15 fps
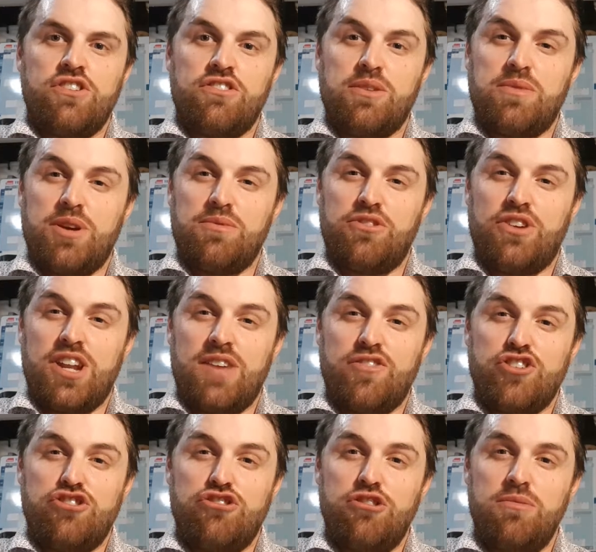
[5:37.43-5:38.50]
Sometimes you can have
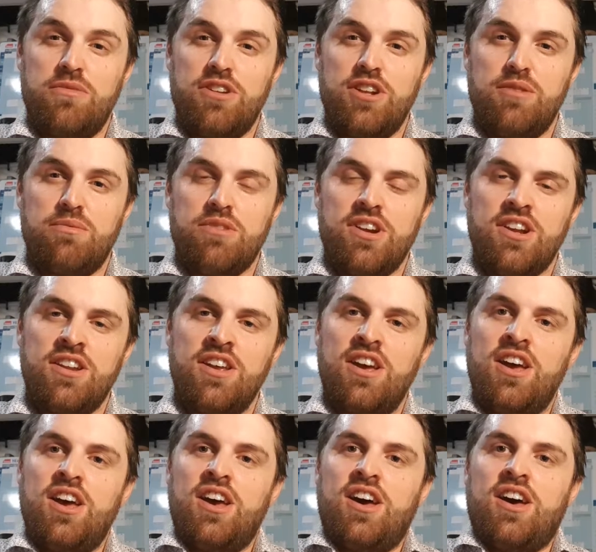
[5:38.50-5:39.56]
a tumor in your brain,
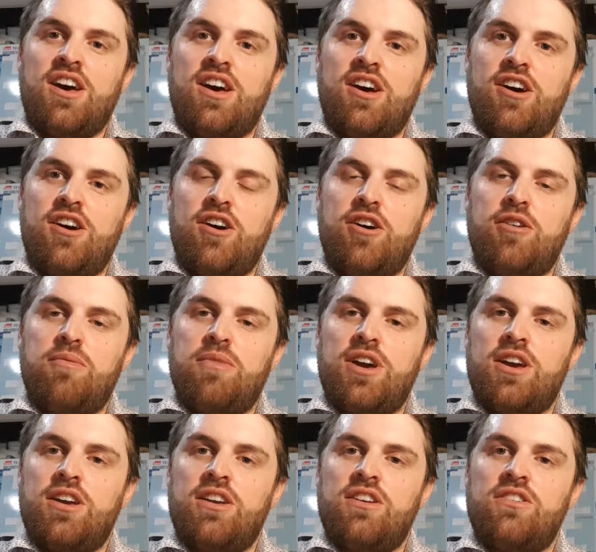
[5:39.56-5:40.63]

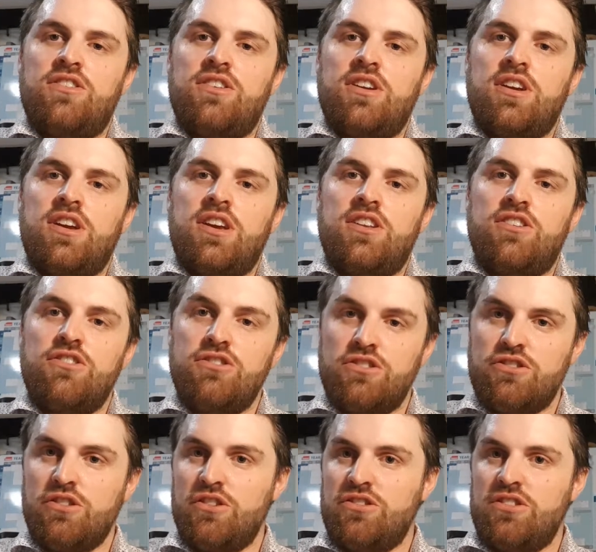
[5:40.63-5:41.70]
and it is
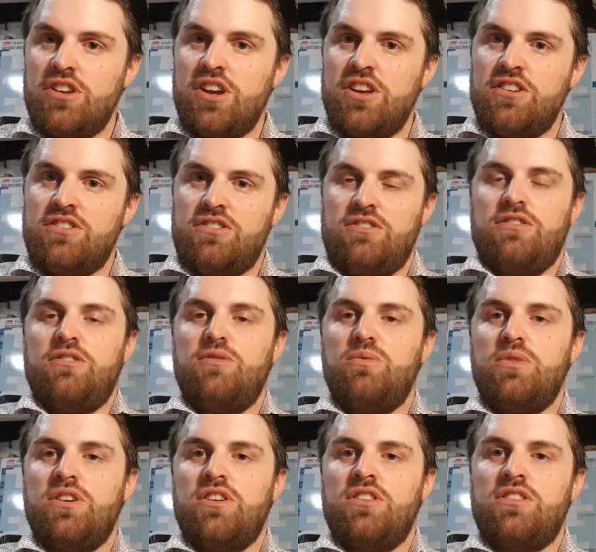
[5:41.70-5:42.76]
associated
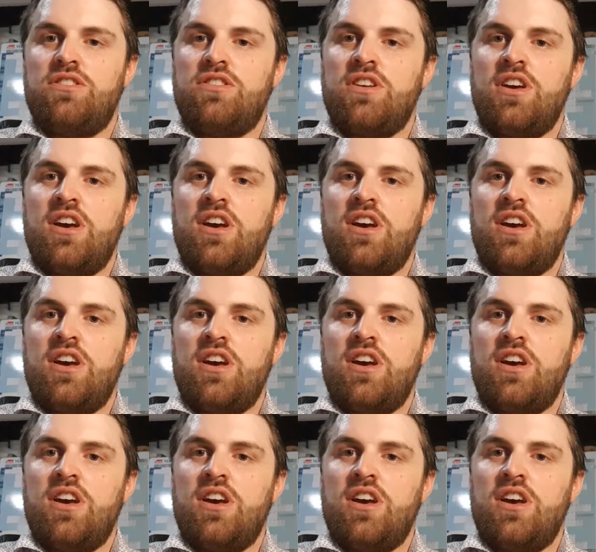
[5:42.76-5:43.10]
with